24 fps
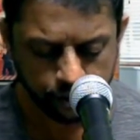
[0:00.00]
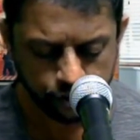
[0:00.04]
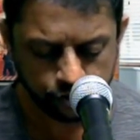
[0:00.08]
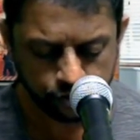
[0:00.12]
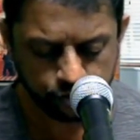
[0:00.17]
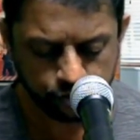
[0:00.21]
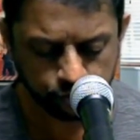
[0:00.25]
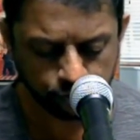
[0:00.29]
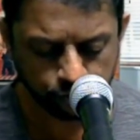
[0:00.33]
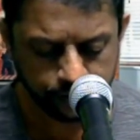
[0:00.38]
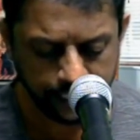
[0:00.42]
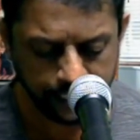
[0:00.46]

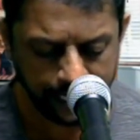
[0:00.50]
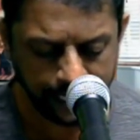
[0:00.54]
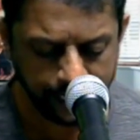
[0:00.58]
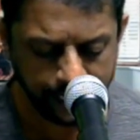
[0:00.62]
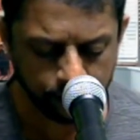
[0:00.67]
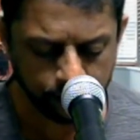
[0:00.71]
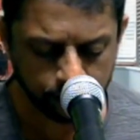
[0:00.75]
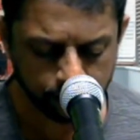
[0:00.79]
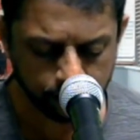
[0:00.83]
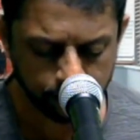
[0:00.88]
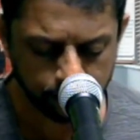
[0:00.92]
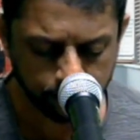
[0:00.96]
to
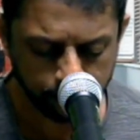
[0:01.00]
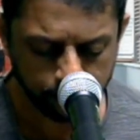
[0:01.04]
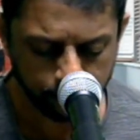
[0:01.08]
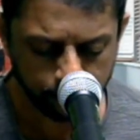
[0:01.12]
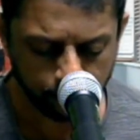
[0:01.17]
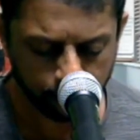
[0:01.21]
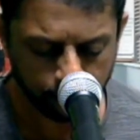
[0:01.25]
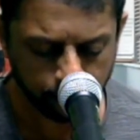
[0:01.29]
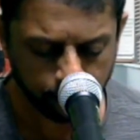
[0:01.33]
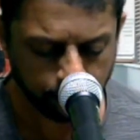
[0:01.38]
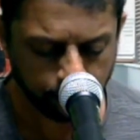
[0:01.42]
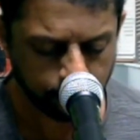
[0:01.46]
their
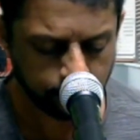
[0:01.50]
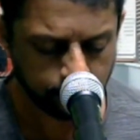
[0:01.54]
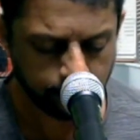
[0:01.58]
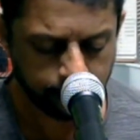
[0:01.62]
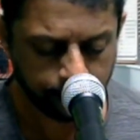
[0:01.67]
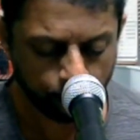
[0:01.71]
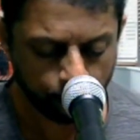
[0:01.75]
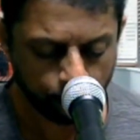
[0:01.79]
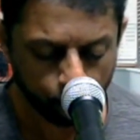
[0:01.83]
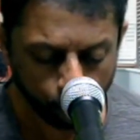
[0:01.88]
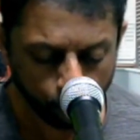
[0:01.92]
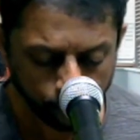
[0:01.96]

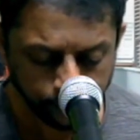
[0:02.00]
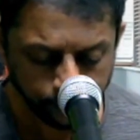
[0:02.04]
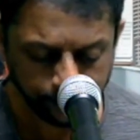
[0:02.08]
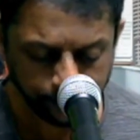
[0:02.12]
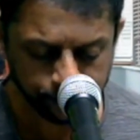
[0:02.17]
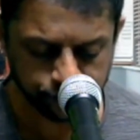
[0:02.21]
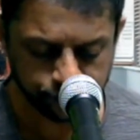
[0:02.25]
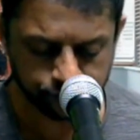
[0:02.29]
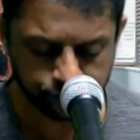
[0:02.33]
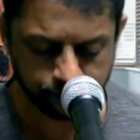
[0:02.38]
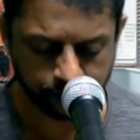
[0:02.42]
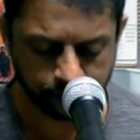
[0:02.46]
own
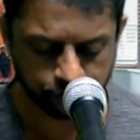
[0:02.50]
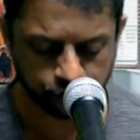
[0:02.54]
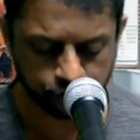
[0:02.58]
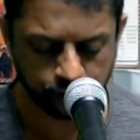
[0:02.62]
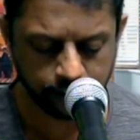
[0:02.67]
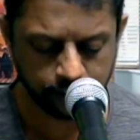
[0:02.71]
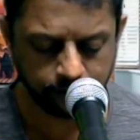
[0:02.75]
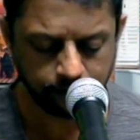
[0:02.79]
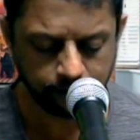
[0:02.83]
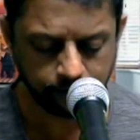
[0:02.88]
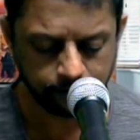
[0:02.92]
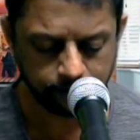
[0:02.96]

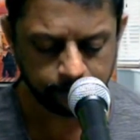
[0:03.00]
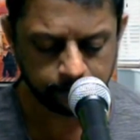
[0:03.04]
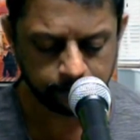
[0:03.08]
destruction.